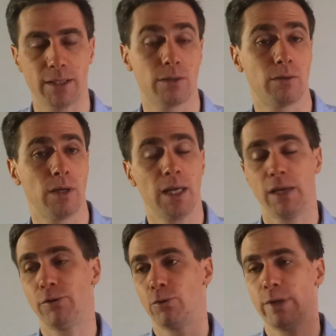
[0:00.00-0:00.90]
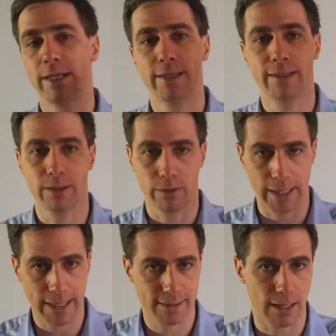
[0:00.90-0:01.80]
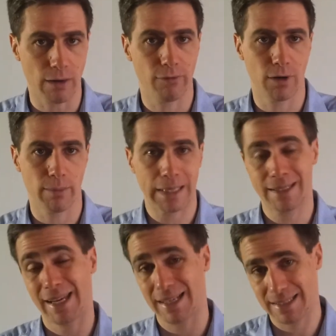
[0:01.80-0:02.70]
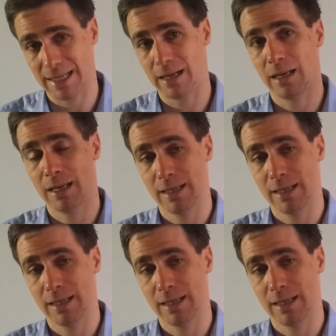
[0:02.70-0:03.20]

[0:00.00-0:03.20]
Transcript: So if you release it in an Excel format, Excel